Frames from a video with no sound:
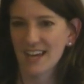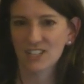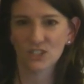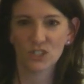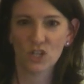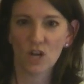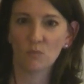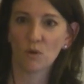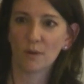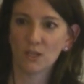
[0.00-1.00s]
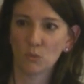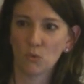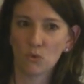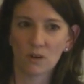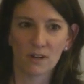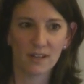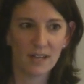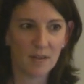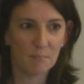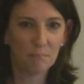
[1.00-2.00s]
And I started to talk more about the war.
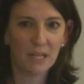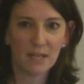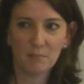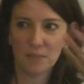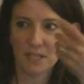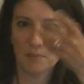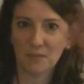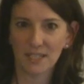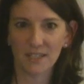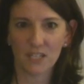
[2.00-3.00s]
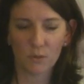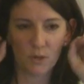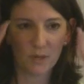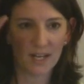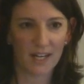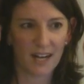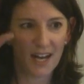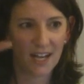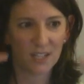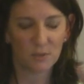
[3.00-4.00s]
And bling, bling, bling, lights were going on and
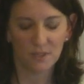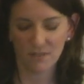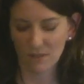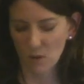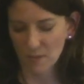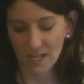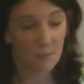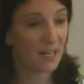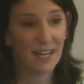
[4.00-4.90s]
eyes were opening up.